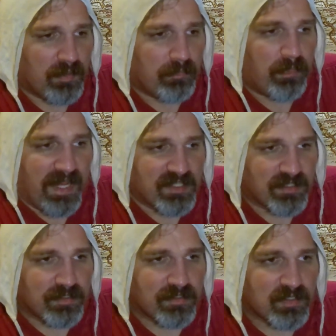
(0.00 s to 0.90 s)

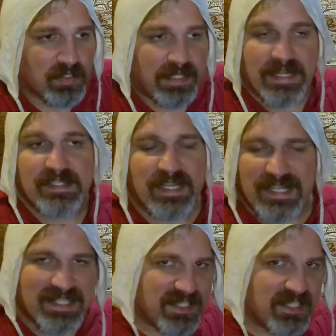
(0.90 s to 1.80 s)
pencils, they did
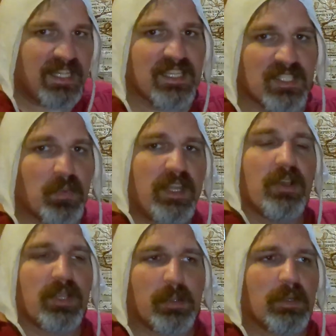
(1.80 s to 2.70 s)
exist. We
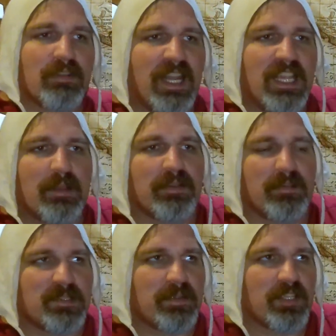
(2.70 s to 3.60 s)
know there were writing
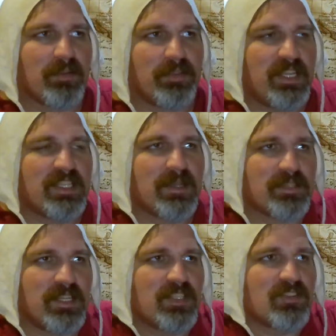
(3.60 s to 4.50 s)
implements, but there are plenty of times
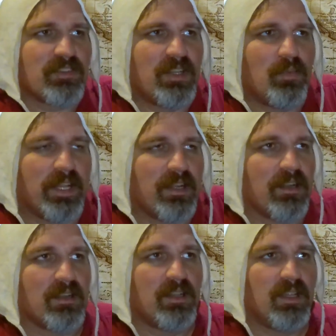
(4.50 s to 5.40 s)
in history
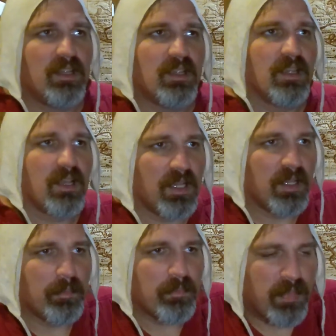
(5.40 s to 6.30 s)
where
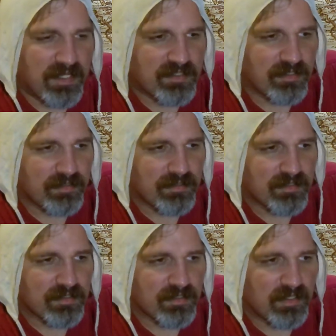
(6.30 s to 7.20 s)

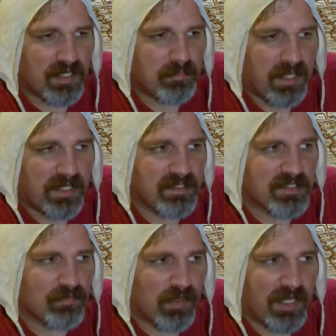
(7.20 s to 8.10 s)
pencils and pens
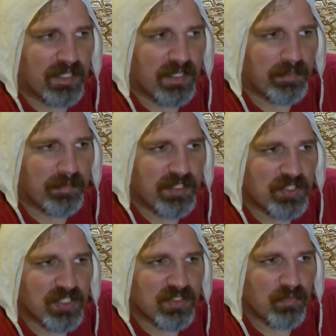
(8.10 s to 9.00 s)
and writing implements
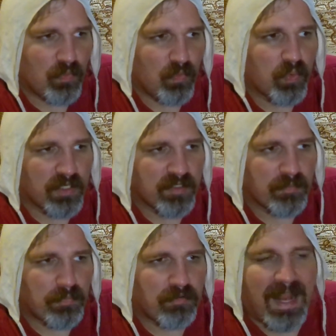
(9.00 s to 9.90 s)
just weren't
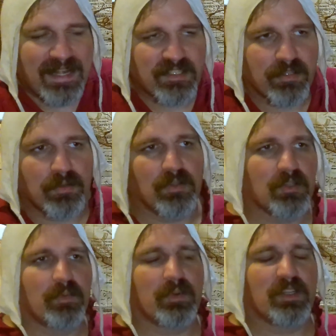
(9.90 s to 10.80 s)
practical
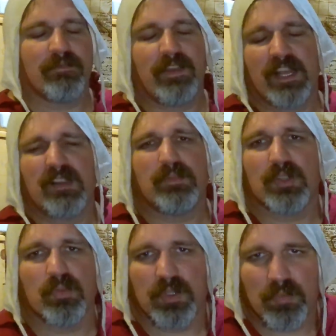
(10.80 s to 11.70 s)
or weren't available
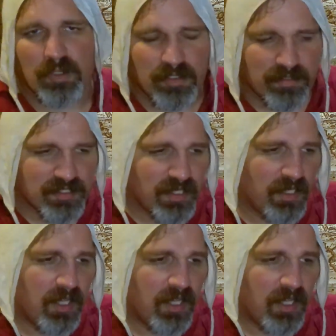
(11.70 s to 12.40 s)
to woodworkers.